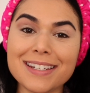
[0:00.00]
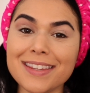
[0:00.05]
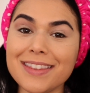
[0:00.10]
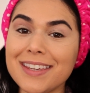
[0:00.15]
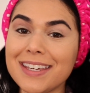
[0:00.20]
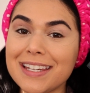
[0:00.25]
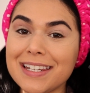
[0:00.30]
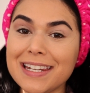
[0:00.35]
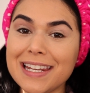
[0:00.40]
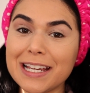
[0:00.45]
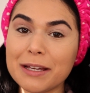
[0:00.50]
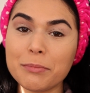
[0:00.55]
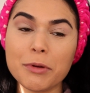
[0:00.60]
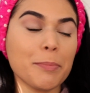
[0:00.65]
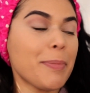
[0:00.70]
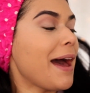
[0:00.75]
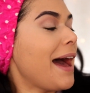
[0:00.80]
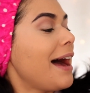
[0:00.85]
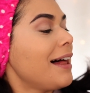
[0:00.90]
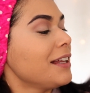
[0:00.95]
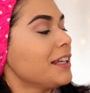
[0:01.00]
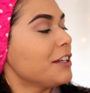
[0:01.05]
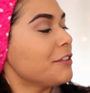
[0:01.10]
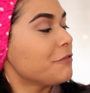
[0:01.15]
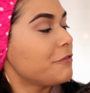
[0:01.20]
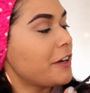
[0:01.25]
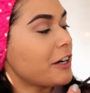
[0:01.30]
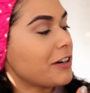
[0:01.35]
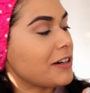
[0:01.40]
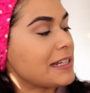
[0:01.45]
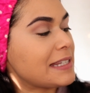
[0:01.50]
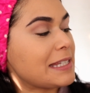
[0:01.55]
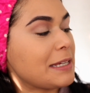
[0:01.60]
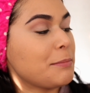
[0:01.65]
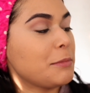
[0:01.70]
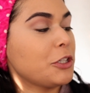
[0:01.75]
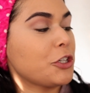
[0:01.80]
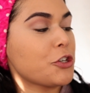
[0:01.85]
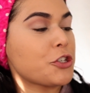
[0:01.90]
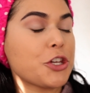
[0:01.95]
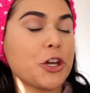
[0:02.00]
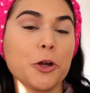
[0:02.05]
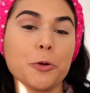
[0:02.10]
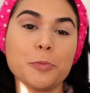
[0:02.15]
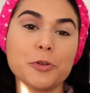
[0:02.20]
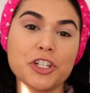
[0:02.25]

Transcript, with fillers: in the Enigma palette, very similar taupe